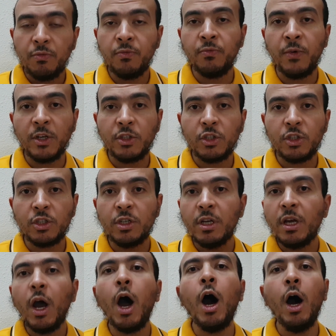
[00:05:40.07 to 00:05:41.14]
fish,
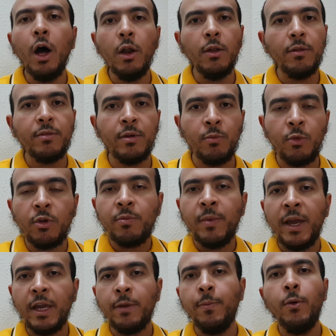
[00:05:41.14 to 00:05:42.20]
all of them with
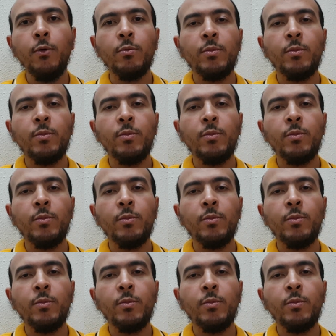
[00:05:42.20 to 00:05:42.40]
backbone.